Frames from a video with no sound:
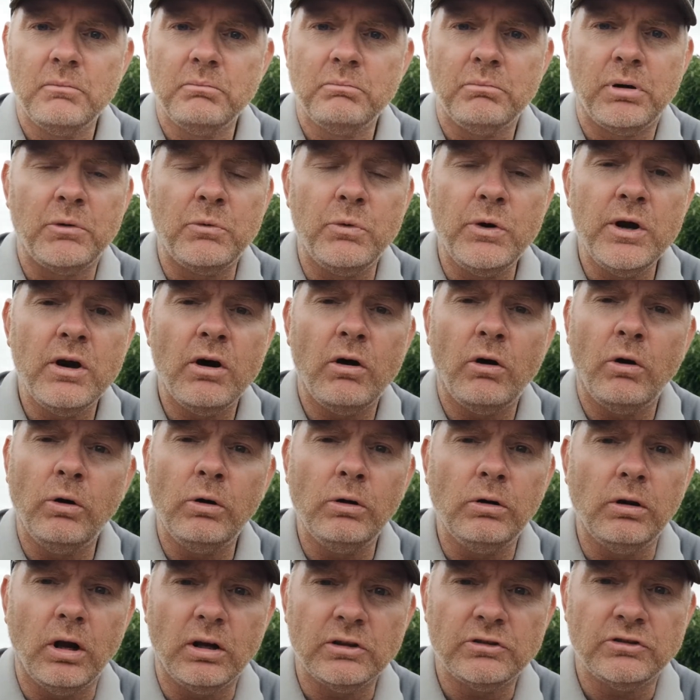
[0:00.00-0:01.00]
but we are
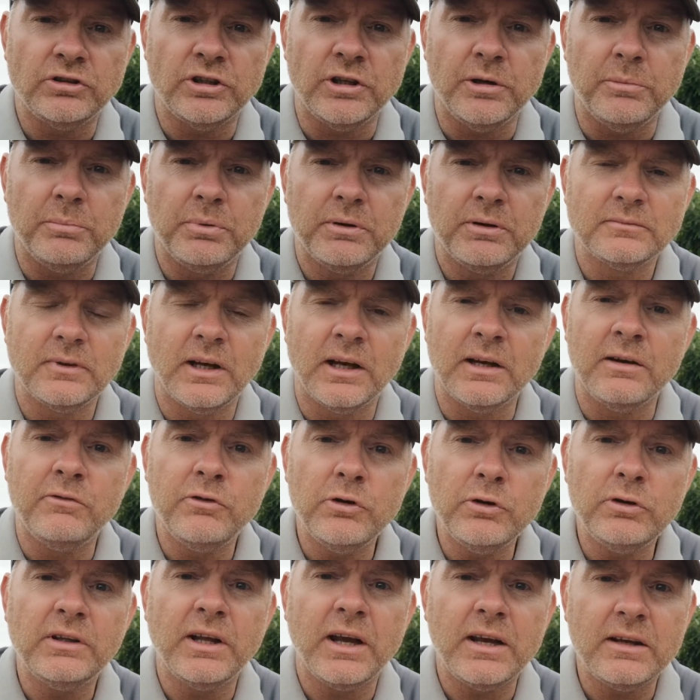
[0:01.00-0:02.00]
all lost sheep. And if
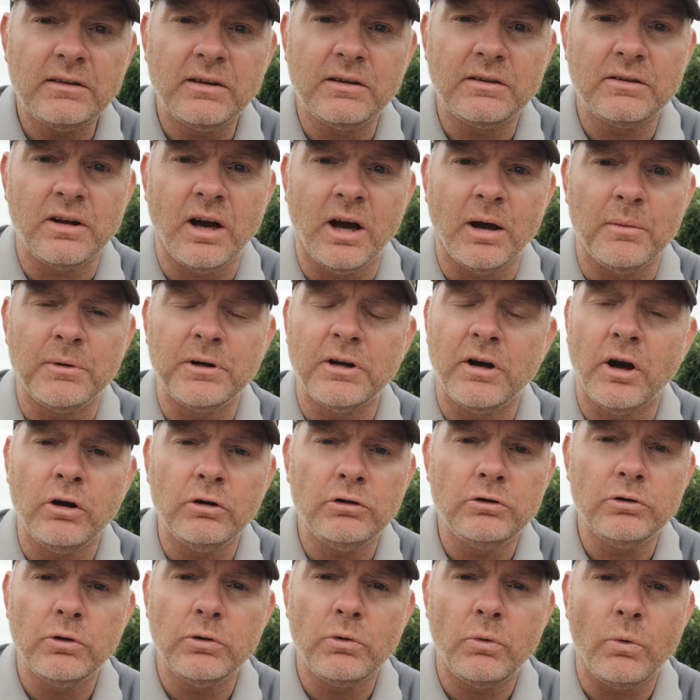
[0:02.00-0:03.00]
you take the time and go
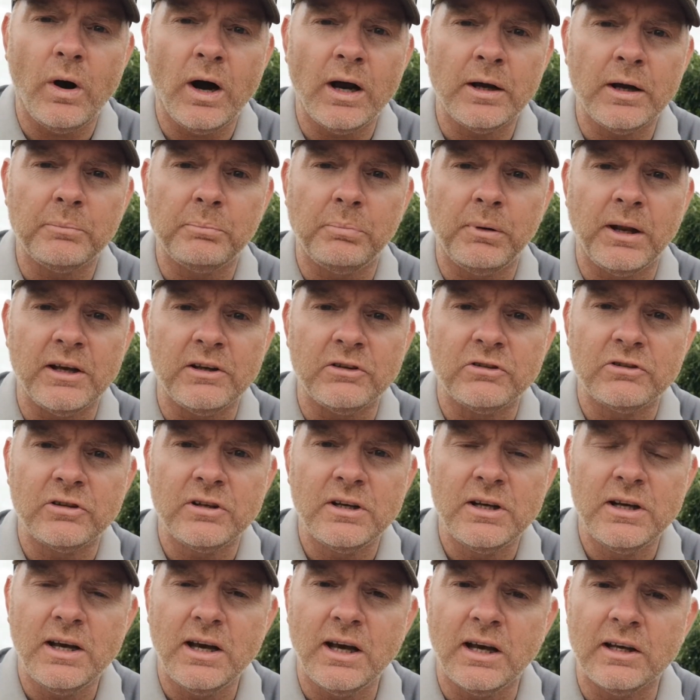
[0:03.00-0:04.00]
to a quiet place
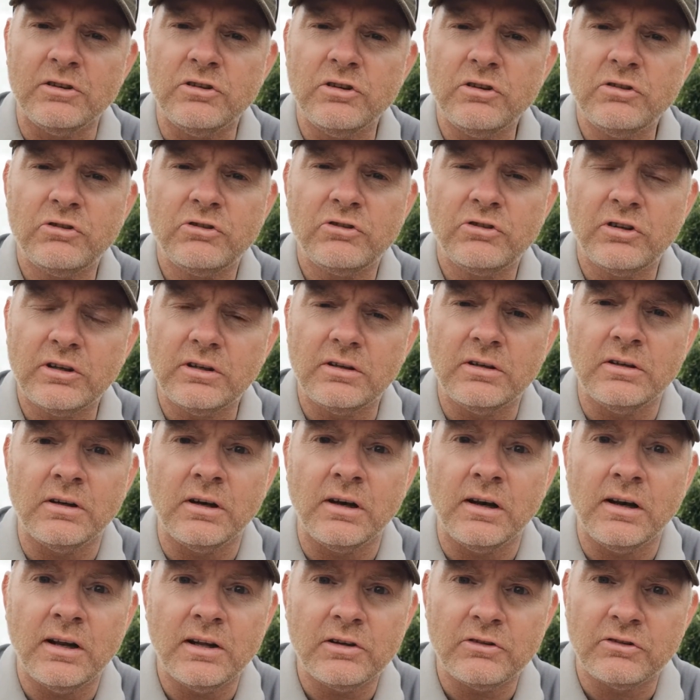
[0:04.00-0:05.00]
and just sit
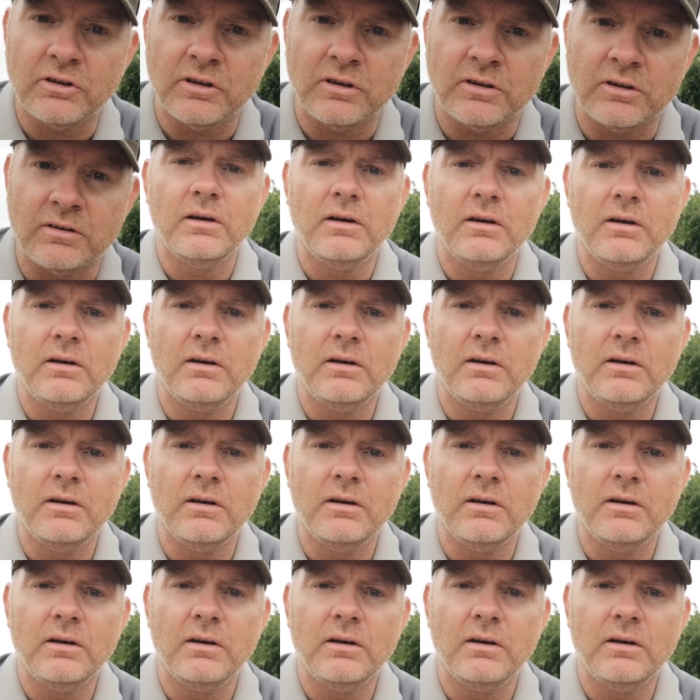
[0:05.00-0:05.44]
and listen,